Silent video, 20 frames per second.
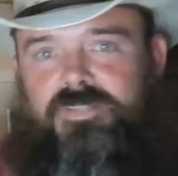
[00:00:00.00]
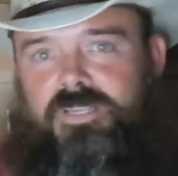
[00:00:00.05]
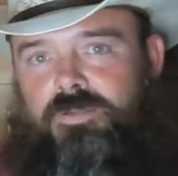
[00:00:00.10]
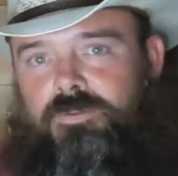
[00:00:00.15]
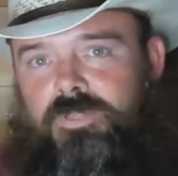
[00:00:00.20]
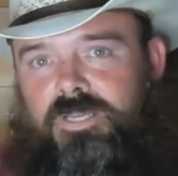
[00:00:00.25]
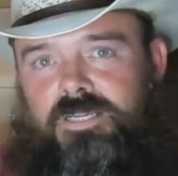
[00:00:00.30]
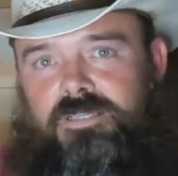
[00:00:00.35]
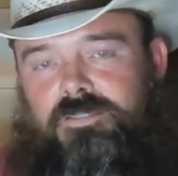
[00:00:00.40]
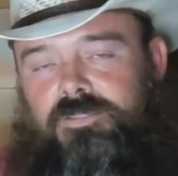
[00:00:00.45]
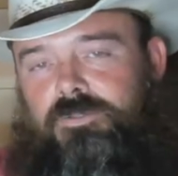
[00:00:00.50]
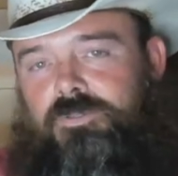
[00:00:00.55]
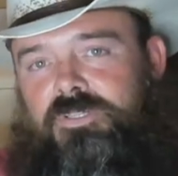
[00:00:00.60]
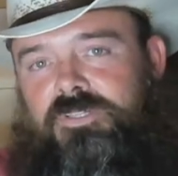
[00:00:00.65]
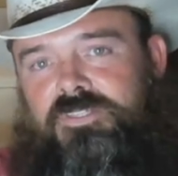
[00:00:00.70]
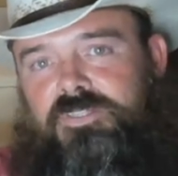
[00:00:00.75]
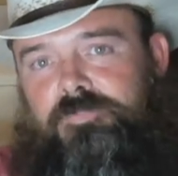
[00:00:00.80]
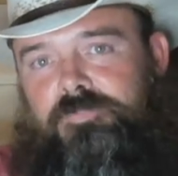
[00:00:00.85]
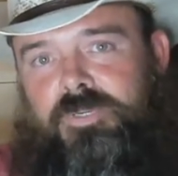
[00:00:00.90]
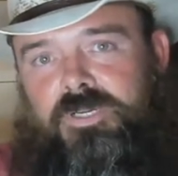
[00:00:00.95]
to sound like a little
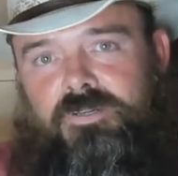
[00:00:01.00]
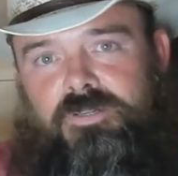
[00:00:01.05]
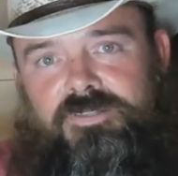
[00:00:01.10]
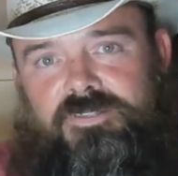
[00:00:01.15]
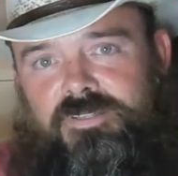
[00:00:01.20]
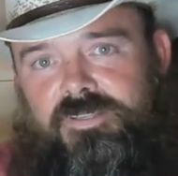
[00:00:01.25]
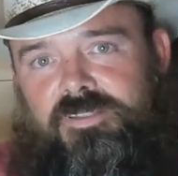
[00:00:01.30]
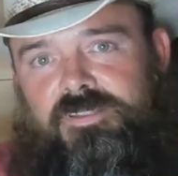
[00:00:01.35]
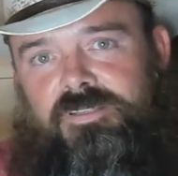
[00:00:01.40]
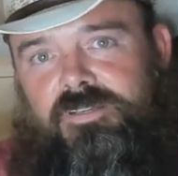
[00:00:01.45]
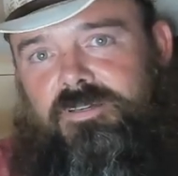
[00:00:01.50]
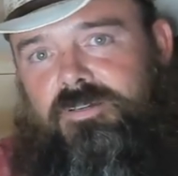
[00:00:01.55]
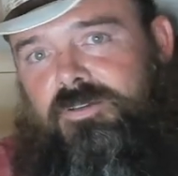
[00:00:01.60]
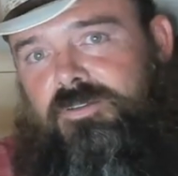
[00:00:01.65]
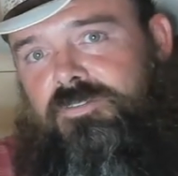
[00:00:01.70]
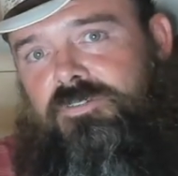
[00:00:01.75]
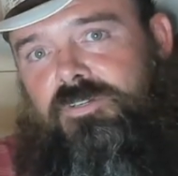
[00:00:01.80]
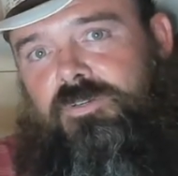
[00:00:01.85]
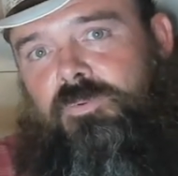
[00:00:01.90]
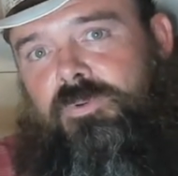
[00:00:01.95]
conspiracy
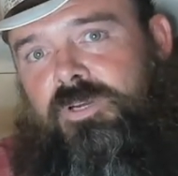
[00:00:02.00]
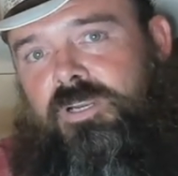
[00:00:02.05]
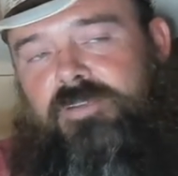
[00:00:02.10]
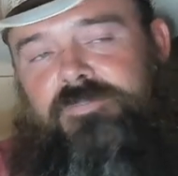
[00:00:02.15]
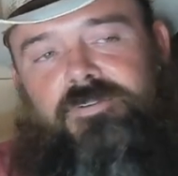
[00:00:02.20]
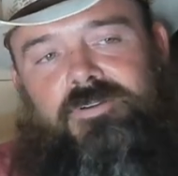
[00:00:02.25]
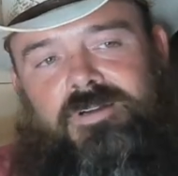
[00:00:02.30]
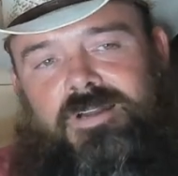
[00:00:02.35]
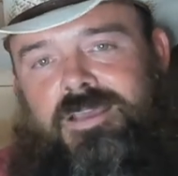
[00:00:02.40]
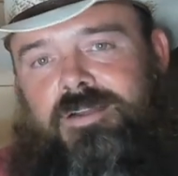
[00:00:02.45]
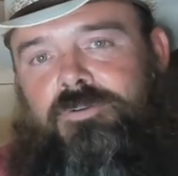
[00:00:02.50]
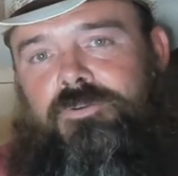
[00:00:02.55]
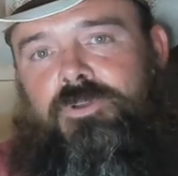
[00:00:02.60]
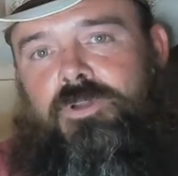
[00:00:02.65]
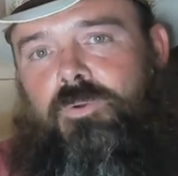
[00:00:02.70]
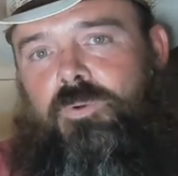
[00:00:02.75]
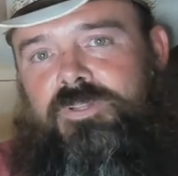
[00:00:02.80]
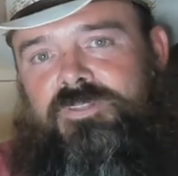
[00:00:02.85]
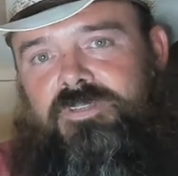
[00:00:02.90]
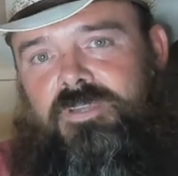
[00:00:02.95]
theorist or whatever. And I don't
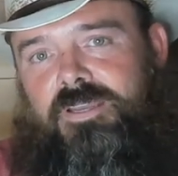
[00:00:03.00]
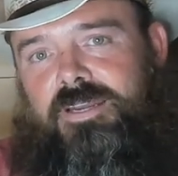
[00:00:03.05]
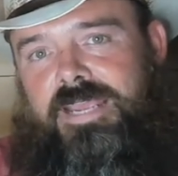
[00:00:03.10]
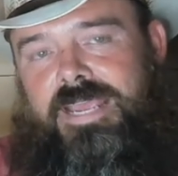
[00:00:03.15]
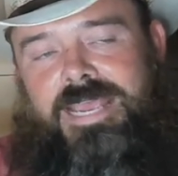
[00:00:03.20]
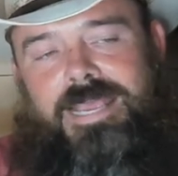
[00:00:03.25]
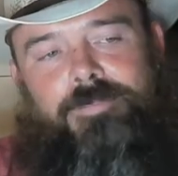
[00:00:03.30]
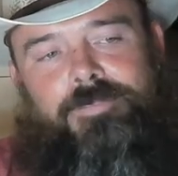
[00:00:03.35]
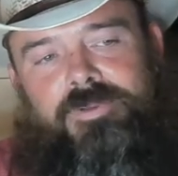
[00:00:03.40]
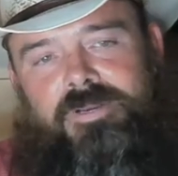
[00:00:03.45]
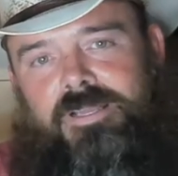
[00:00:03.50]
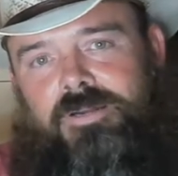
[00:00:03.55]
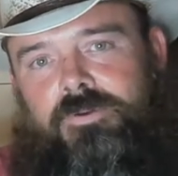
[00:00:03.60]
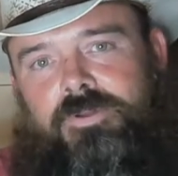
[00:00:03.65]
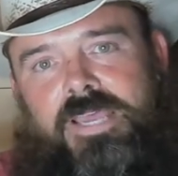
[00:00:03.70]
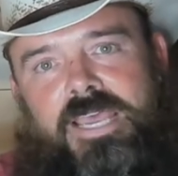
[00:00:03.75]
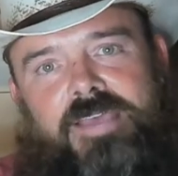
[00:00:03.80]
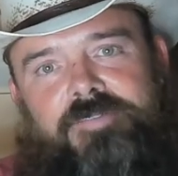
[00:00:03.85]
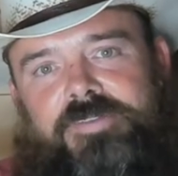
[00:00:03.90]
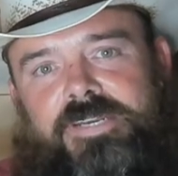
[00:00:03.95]
know what's going to happen. I
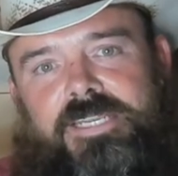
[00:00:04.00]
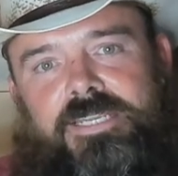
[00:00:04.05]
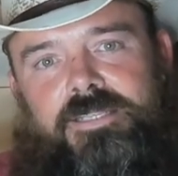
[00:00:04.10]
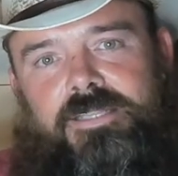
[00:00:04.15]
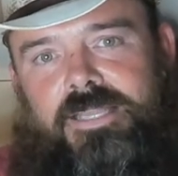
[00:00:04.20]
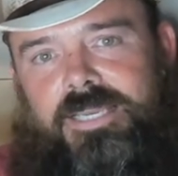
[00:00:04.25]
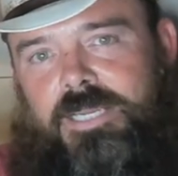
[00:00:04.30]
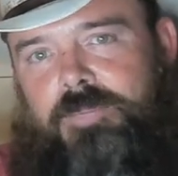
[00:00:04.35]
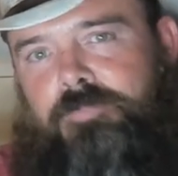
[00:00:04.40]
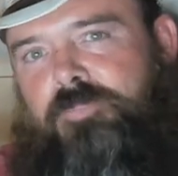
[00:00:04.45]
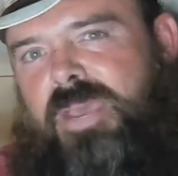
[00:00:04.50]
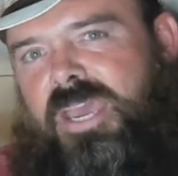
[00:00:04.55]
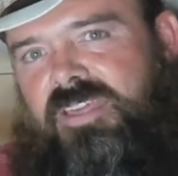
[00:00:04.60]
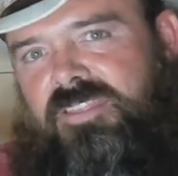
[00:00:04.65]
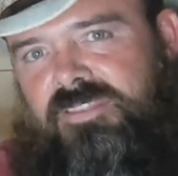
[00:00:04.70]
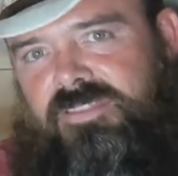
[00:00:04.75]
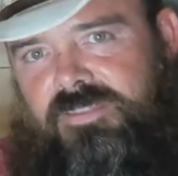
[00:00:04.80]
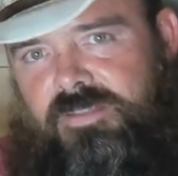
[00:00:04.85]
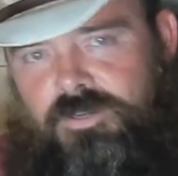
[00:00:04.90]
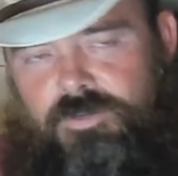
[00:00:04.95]
don't have any like
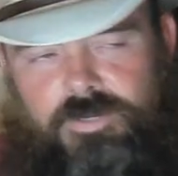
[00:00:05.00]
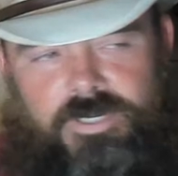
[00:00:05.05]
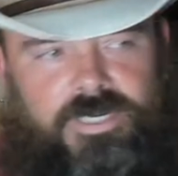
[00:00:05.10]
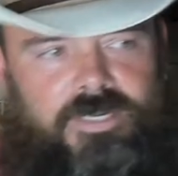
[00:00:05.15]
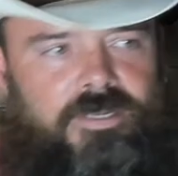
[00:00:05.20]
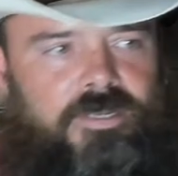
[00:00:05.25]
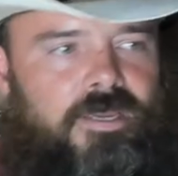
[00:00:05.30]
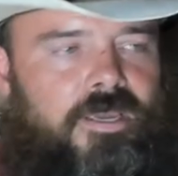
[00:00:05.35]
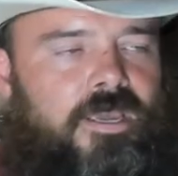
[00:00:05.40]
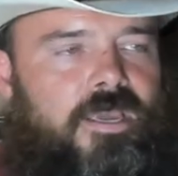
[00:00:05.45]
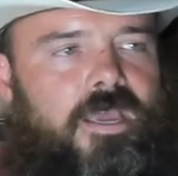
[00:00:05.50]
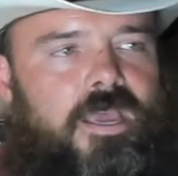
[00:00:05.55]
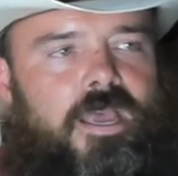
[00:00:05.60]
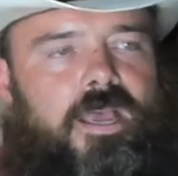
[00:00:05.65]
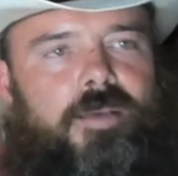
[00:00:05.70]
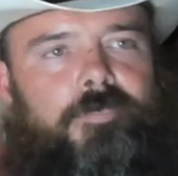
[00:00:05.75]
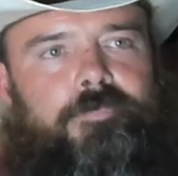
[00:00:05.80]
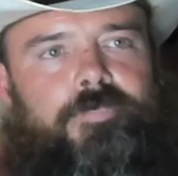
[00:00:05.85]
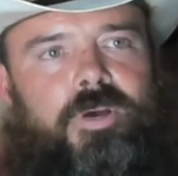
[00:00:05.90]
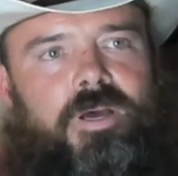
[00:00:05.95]
pet theory,
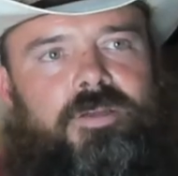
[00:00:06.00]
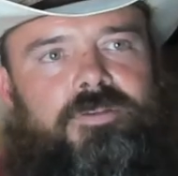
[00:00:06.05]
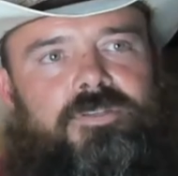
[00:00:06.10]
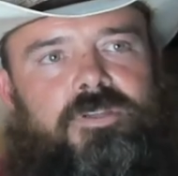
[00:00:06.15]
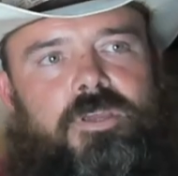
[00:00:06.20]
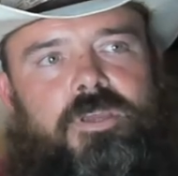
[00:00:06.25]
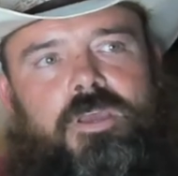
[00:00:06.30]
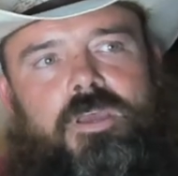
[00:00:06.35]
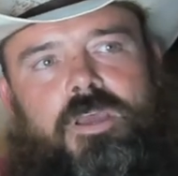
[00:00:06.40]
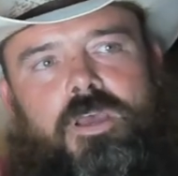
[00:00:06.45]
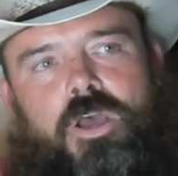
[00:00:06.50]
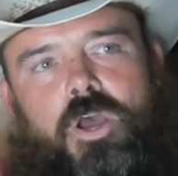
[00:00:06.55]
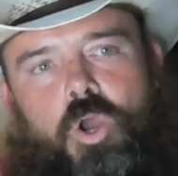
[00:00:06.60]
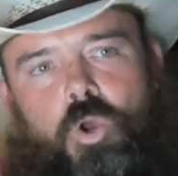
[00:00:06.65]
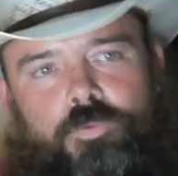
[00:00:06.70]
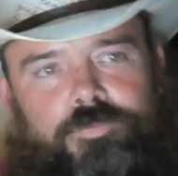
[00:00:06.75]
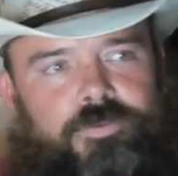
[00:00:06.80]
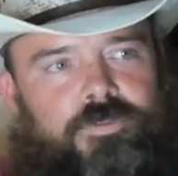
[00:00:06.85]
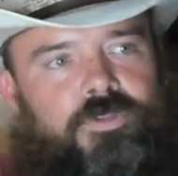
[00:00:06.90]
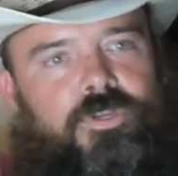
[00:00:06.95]
but
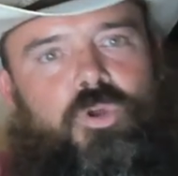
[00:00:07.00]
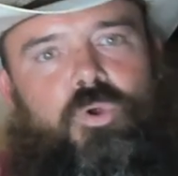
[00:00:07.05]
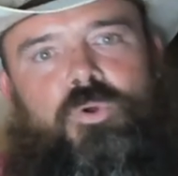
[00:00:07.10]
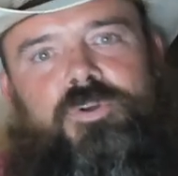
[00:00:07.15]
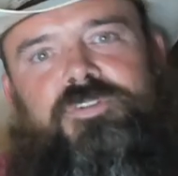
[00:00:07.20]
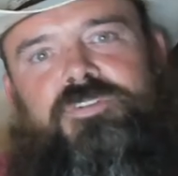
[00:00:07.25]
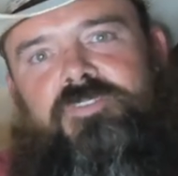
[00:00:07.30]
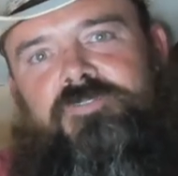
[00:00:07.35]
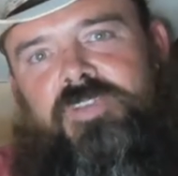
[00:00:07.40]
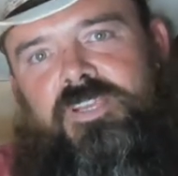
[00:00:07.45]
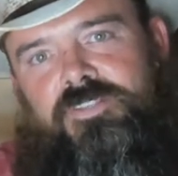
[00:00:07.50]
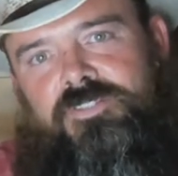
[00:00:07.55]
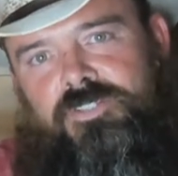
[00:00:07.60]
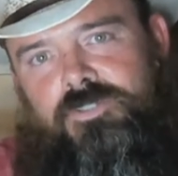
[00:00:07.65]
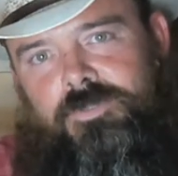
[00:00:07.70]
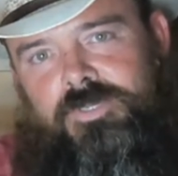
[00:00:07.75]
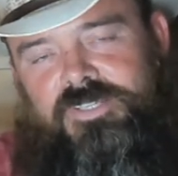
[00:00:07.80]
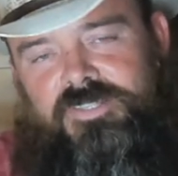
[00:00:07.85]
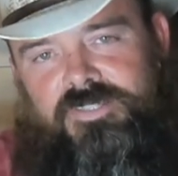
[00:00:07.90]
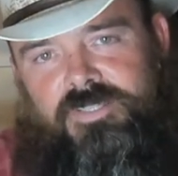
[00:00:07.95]
over the course of
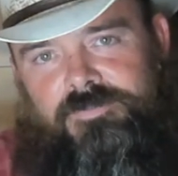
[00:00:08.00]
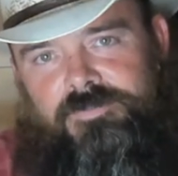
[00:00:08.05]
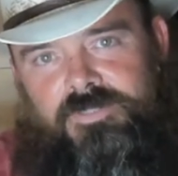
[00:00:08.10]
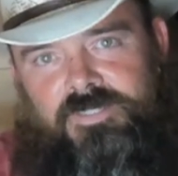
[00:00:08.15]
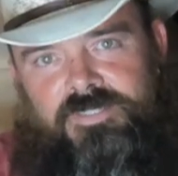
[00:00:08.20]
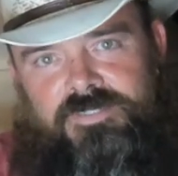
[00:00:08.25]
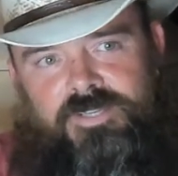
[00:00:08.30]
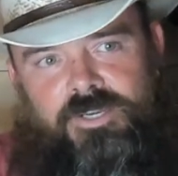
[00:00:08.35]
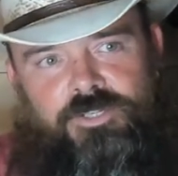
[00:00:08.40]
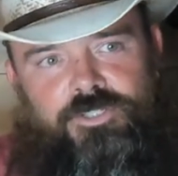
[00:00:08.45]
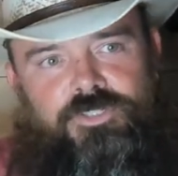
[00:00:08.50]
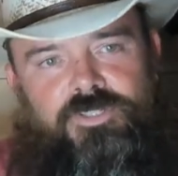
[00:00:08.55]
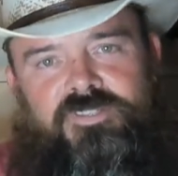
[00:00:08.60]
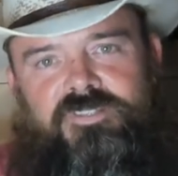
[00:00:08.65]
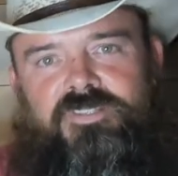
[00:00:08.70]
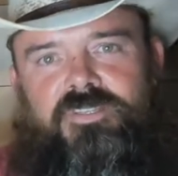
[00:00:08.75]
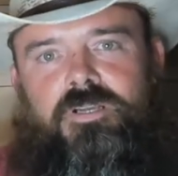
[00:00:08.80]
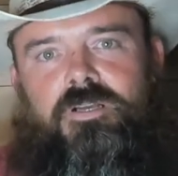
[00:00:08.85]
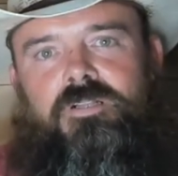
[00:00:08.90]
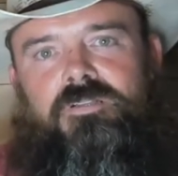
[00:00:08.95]
history,
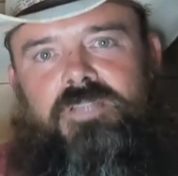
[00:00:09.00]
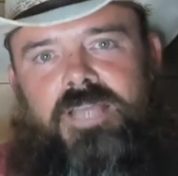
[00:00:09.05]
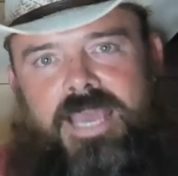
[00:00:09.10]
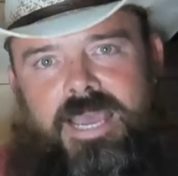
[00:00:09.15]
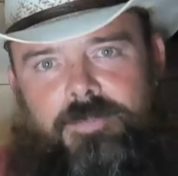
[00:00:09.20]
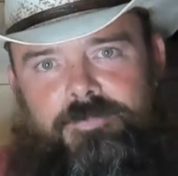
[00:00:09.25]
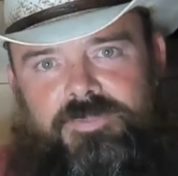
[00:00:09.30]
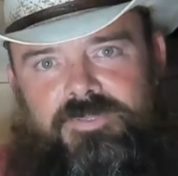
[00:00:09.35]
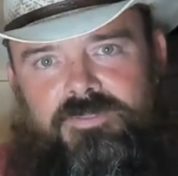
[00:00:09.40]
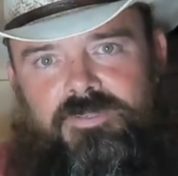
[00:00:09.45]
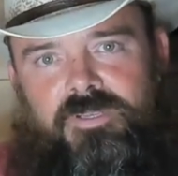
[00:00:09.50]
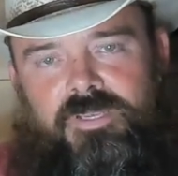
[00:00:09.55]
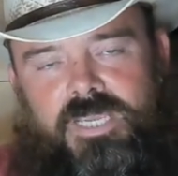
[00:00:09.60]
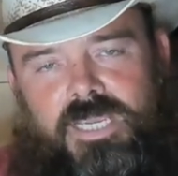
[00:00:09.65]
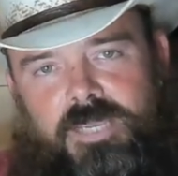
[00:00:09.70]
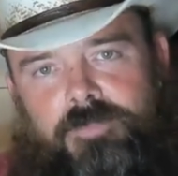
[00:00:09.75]
civilizations collapse.